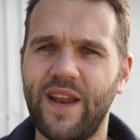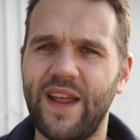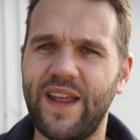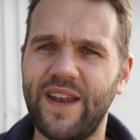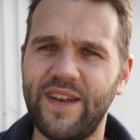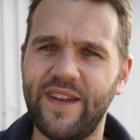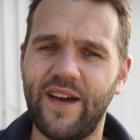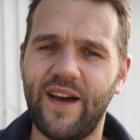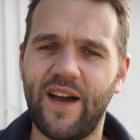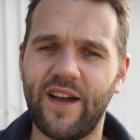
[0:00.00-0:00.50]

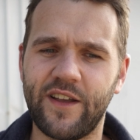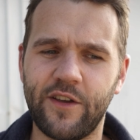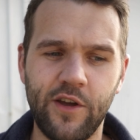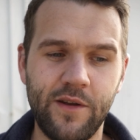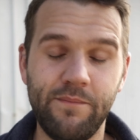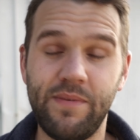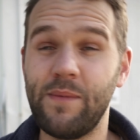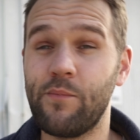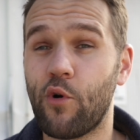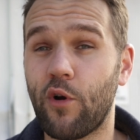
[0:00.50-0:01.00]
And uh,
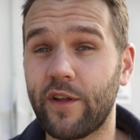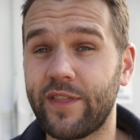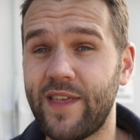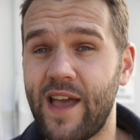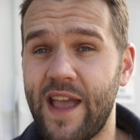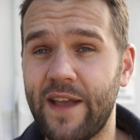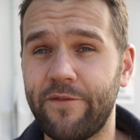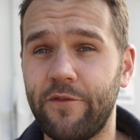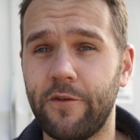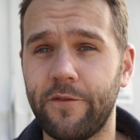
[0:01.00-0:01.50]
couldn't be more
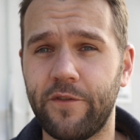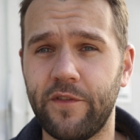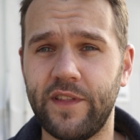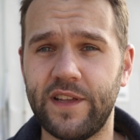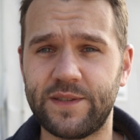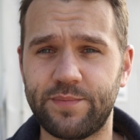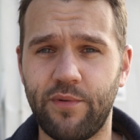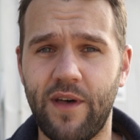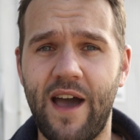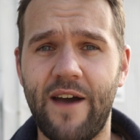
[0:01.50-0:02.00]
thankful for
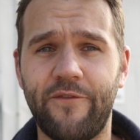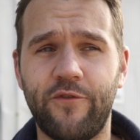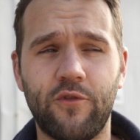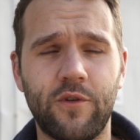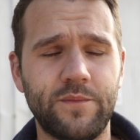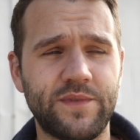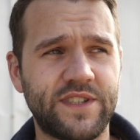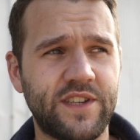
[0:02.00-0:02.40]
this platform.